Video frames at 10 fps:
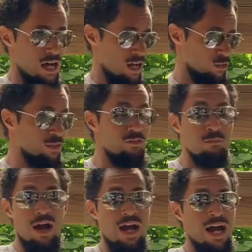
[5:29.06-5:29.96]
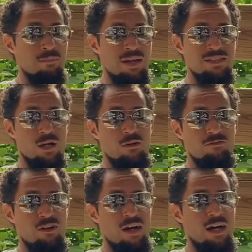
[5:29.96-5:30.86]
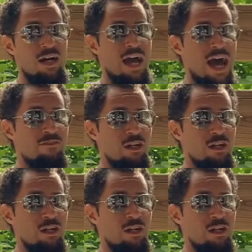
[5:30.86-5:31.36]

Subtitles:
So even I myself have